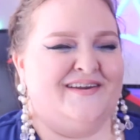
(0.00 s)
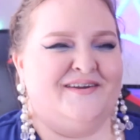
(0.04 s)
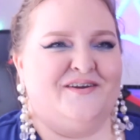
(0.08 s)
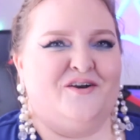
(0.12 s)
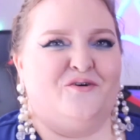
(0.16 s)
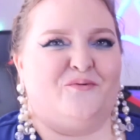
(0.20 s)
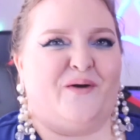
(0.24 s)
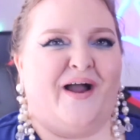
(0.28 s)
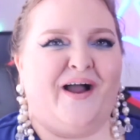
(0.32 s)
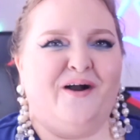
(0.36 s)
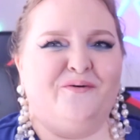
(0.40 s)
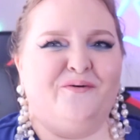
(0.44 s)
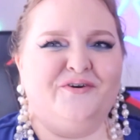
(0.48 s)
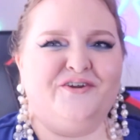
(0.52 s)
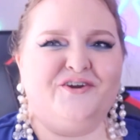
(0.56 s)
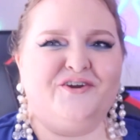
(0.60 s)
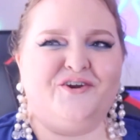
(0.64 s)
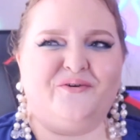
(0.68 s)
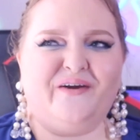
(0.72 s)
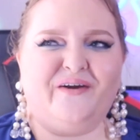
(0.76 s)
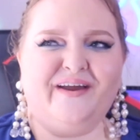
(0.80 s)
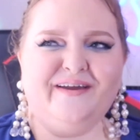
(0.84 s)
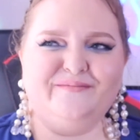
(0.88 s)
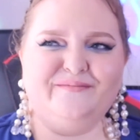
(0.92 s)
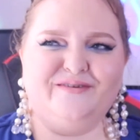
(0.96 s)
Wow, what a
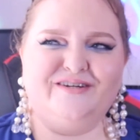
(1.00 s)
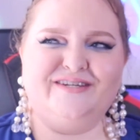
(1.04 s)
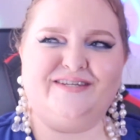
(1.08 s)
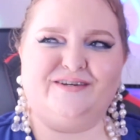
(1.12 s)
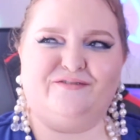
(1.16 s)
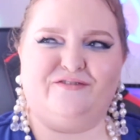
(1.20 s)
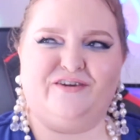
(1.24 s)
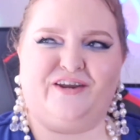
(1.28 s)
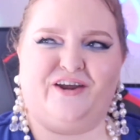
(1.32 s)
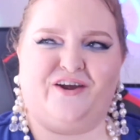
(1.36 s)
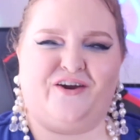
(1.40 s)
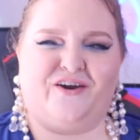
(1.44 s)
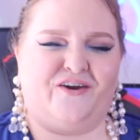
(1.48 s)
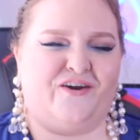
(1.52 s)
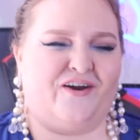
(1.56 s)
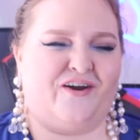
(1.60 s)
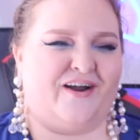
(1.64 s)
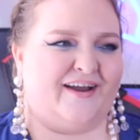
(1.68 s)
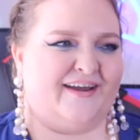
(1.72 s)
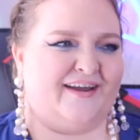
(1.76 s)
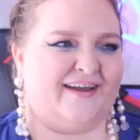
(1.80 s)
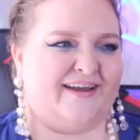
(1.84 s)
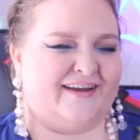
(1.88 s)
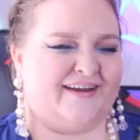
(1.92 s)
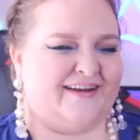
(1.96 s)
great music video.
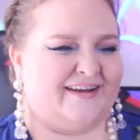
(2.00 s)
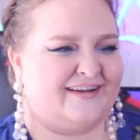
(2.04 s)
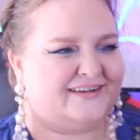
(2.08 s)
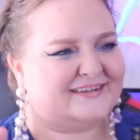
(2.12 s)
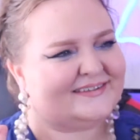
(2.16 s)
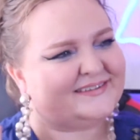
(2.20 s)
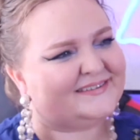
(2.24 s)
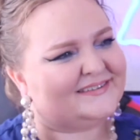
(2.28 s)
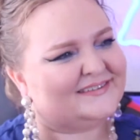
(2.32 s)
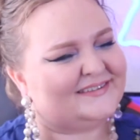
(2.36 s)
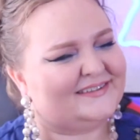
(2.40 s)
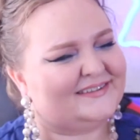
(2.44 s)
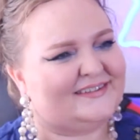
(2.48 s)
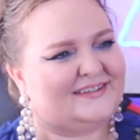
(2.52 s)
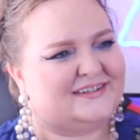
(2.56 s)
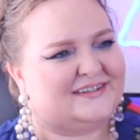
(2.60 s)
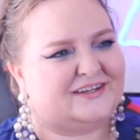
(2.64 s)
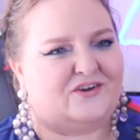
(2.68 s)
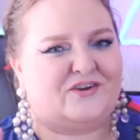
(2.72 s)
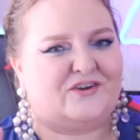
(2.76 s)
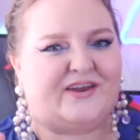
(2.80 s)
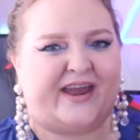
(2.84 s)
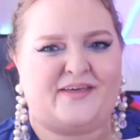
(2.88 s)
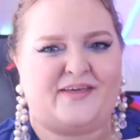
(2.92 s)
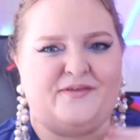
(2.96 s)
I
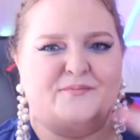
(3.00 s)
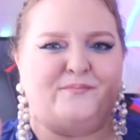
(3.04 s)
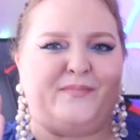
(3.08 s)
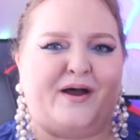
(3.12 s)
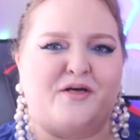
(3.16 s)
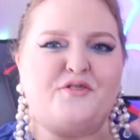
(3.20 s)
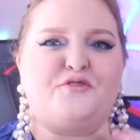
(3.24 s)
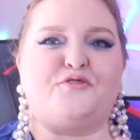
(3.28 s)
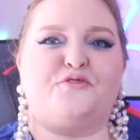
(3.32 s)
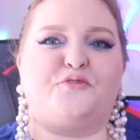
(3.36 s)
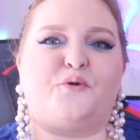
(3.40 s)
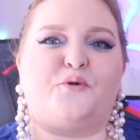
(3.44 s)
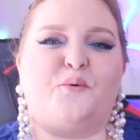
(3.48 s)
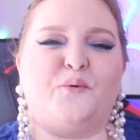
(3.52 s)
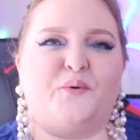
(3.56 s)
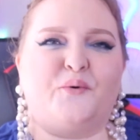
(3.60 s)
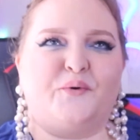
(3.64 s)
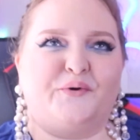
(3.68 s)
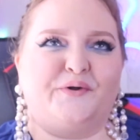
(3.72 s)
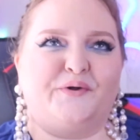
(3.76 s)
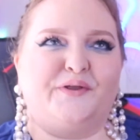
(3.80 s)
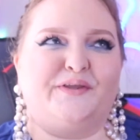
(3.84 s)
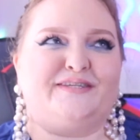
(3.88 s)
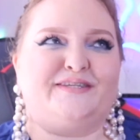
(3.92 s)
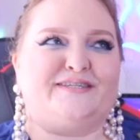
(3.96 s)
got to gather my
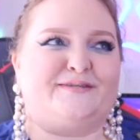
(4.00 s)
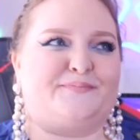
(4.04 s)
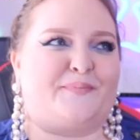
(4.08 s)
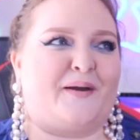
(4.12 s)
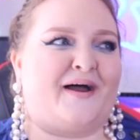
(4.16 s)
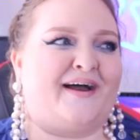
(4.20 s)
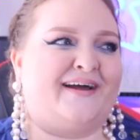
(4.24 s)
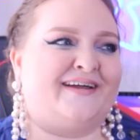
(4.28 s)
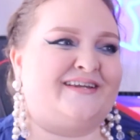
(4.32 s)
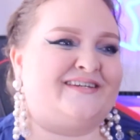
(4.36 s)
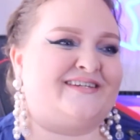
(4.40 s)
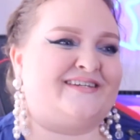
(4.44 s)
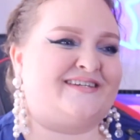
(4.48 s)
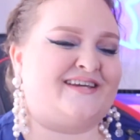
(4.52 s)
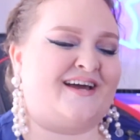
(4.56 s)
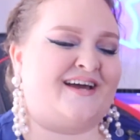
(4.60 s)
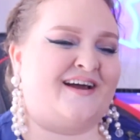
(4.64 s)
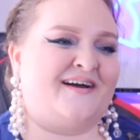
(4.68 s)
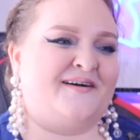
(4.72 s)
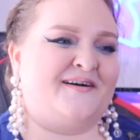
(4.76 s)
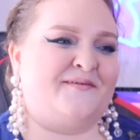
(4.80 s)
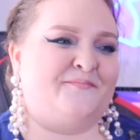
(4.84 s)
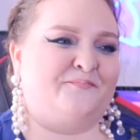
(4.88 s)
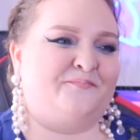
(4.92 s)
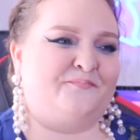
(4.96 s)
thoughts, but
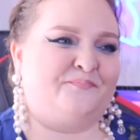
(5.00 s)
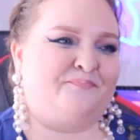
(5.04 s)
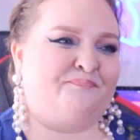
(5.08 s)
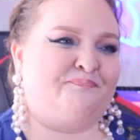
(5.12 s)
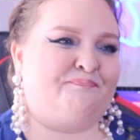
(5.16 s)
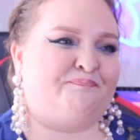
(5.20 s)
I'm